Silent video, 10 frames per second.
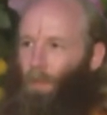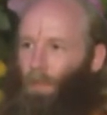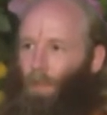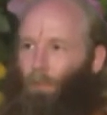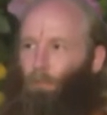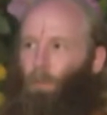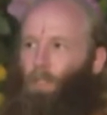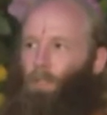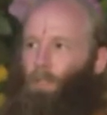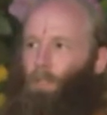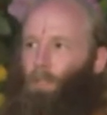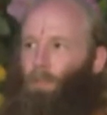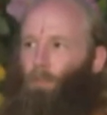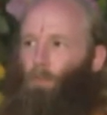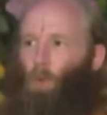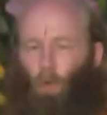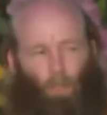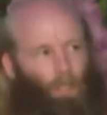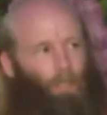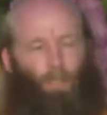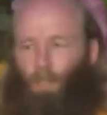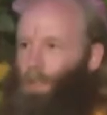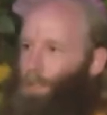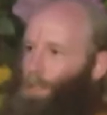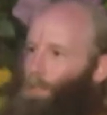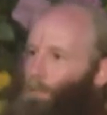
Take, for instance, the murtis in this